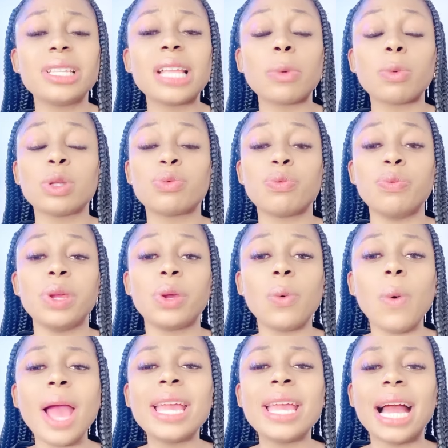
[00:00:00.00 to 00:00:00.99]
that was
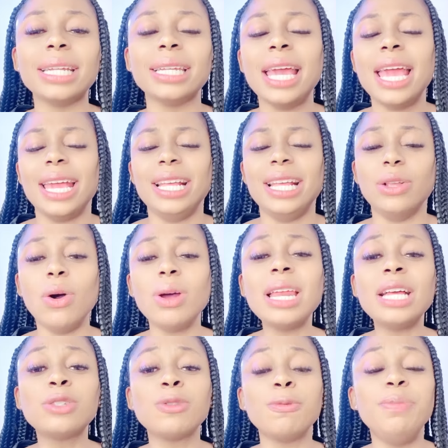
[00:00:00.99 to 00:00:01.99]
required in
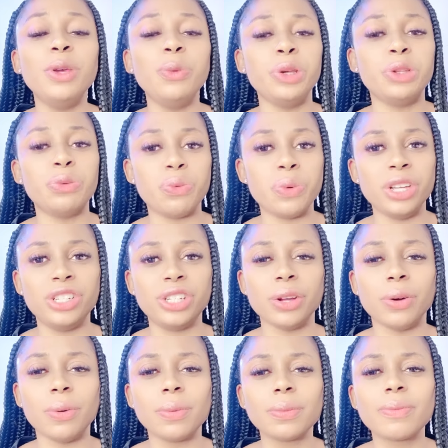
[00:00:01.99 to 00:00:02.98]
order to be with
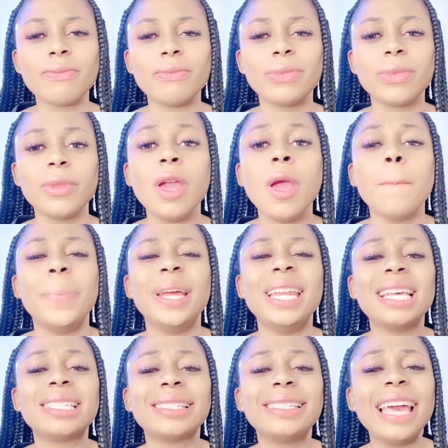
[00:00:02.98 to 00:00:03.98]
Rachel. But
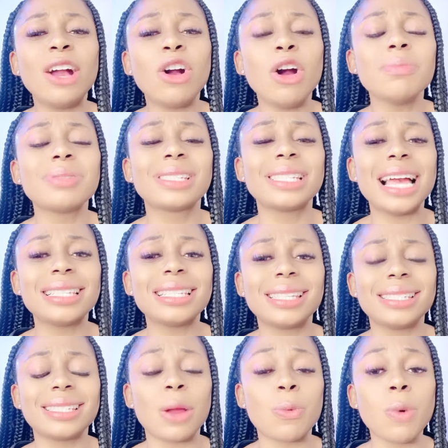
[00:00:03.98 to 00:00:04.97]
the
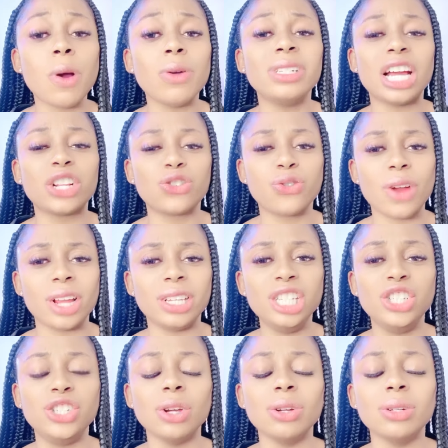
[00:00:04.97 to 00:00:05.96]
circumstances around their
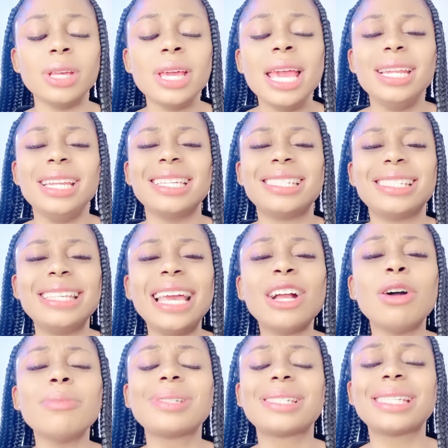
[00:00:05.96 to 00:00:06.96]
tradition, the
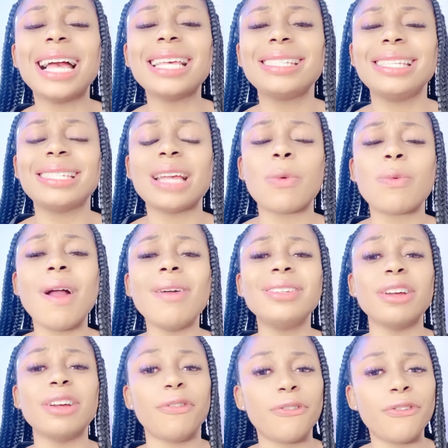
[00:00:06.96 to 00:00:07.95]
circumstances
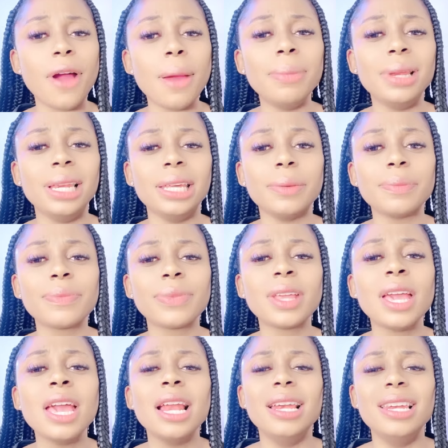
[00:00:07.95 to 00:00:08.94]
around their family
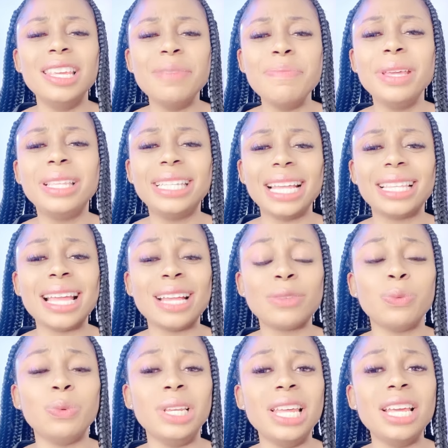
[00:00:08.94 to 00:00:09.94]
limited
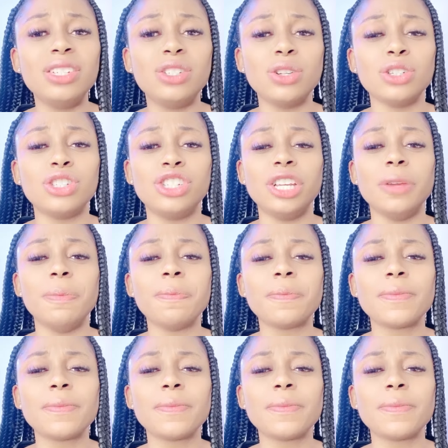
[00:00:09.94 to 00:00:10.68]
that relationship.